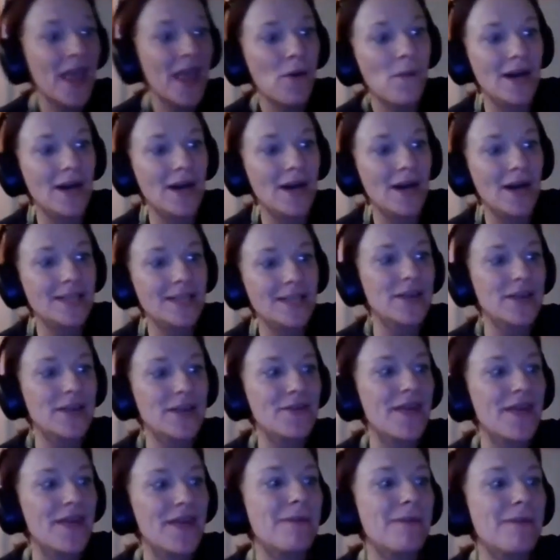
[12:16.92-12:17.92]
Well, I sent you
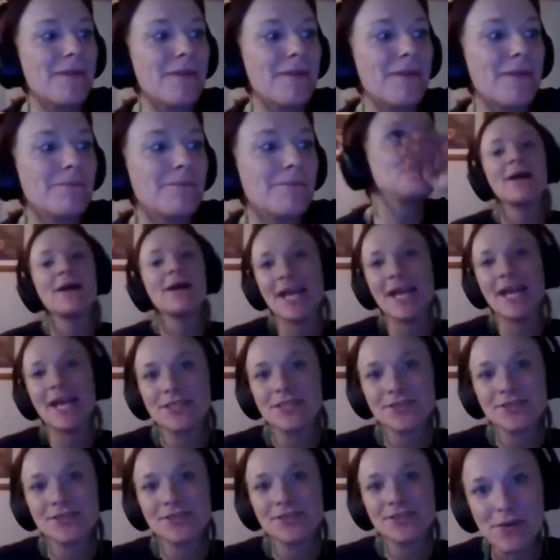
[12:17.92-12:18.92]
that Maya
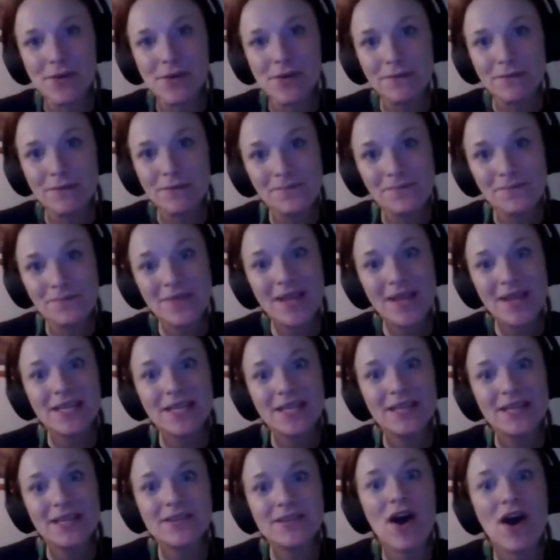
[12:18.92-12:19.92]
Angelou
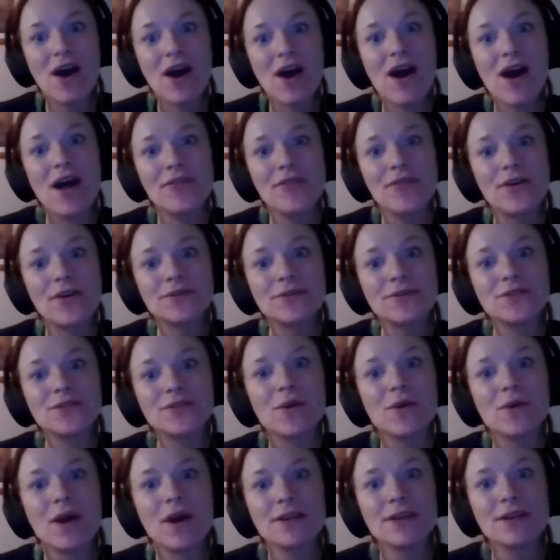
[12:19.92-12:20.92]
thought on those
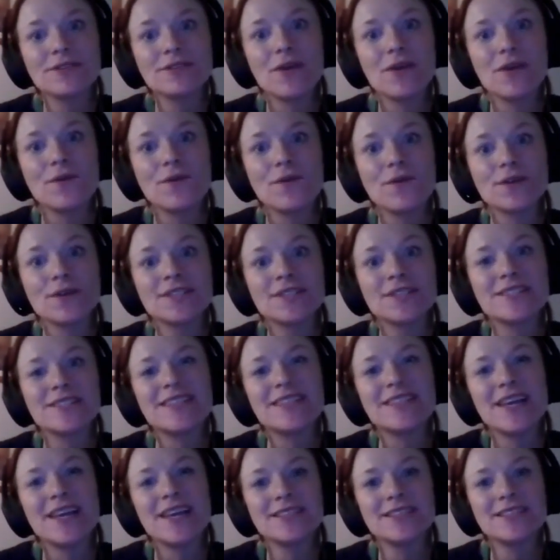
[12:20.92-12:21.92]
who are so forced to
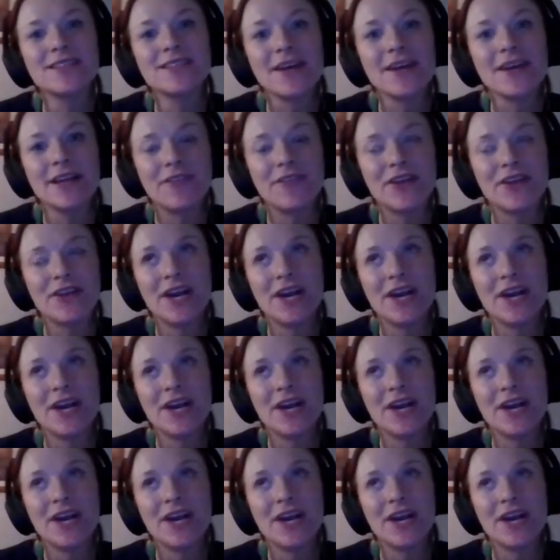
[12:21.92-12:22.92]
stay stuck in their
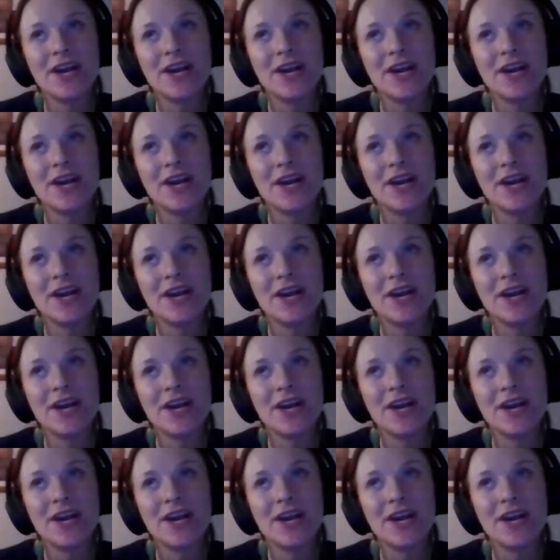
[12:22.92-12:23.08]
hate